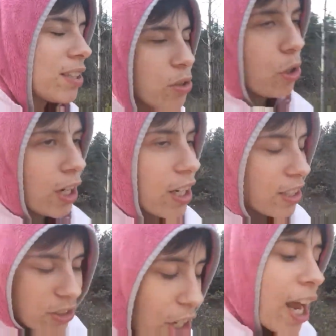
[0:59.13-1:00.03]
The,
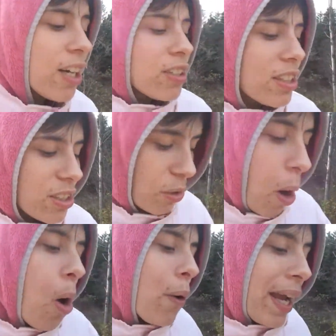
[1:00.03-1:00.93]
the channel is
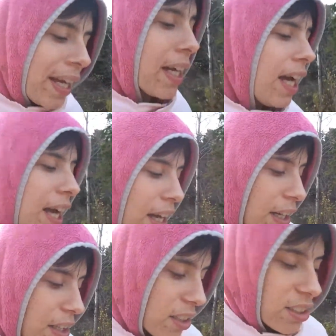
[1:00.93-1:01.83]
growing
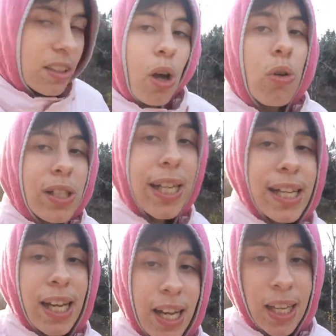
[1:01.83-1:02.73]

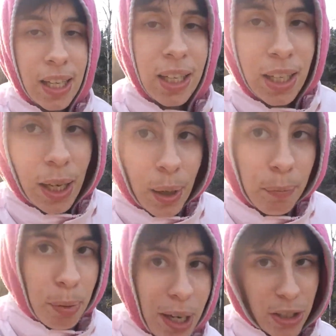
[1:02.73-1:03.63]
slowly
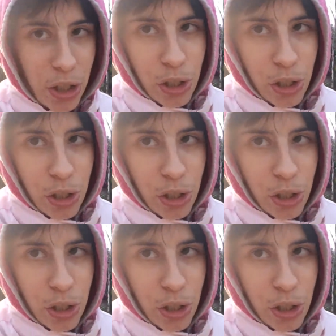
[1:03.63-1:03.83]
but